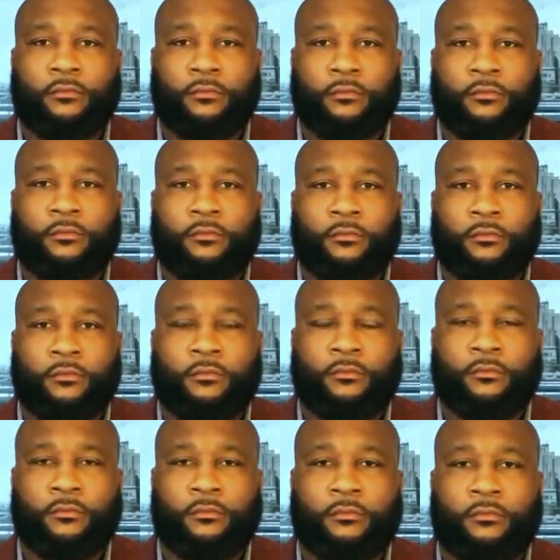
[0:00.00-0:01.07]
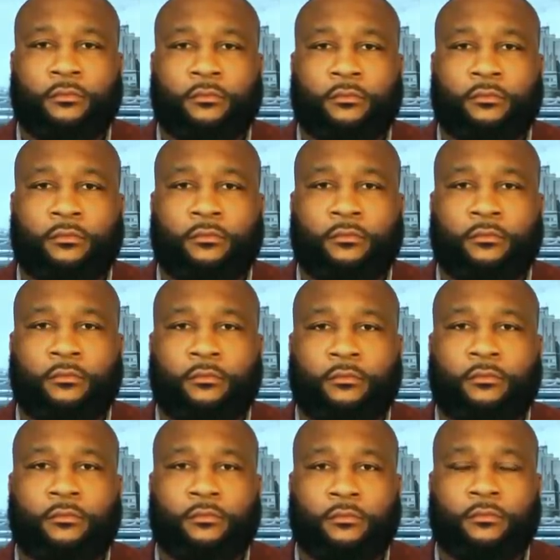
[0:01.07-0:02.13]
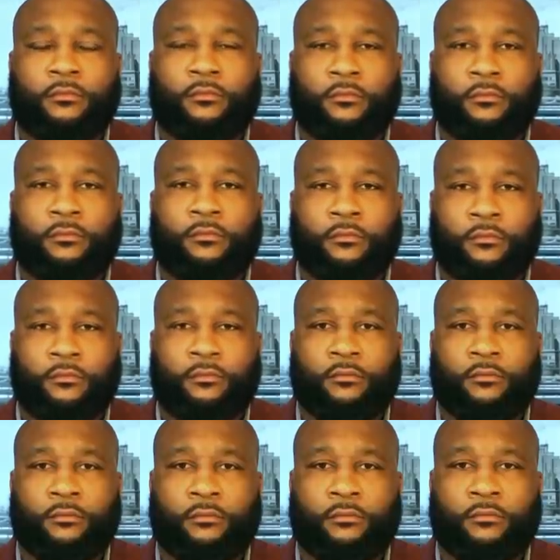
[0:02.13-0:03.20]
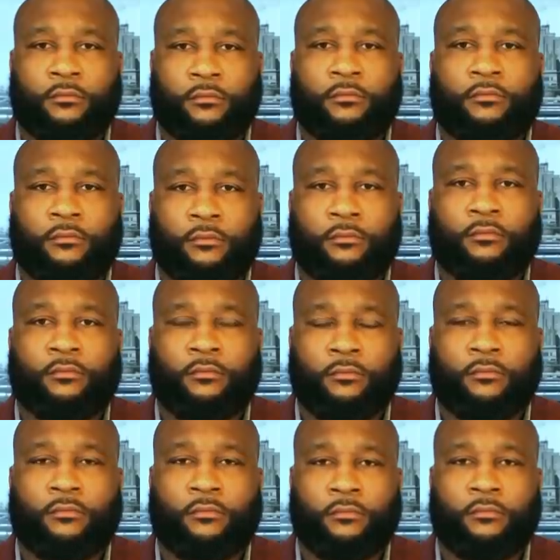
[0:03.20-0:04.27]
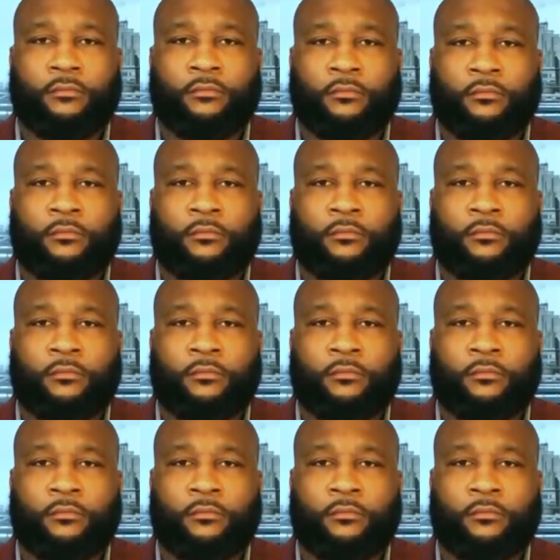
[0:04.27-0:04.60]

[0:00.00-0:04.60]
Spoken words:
(not speaking)